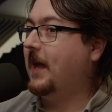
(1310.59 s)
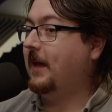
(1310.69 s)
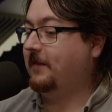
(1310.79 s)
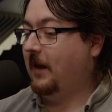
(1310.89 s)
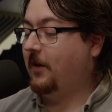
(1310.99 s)

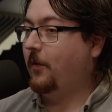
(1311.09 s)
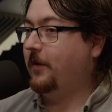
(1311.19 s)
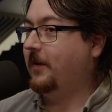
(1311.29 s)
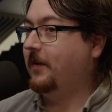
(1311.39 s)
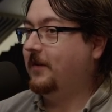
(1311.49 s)
Is that
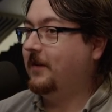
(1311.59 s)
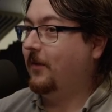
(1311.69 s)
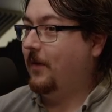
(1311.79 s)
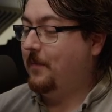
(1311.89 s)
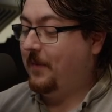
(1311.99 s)
going to you
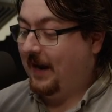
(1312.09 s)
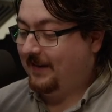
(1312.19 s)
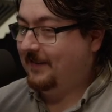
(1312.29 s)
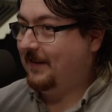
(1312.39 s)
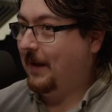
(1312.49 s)
know
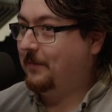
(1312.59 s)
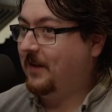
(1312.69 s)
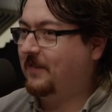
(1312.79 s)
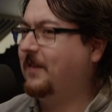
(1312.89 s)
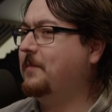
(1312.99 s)
impact games?
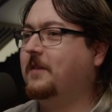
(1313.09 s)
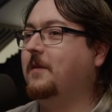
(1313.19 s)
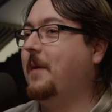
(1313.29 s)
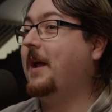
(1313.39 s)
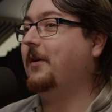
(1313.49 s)
It's a it's
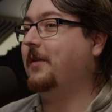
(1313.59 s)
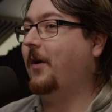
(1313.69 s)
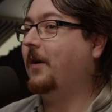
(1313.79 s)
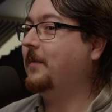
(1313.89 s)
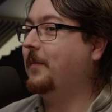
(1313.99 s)
a minor
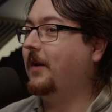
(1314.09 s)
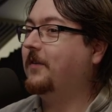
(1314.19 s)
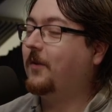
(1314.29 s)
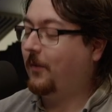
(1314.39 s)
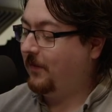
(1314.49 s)
thought, but I
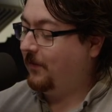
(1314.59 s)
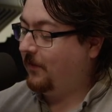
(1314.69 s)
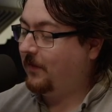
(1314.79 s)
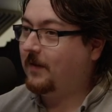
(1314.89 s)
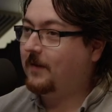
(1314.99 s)
just thought it was interesting.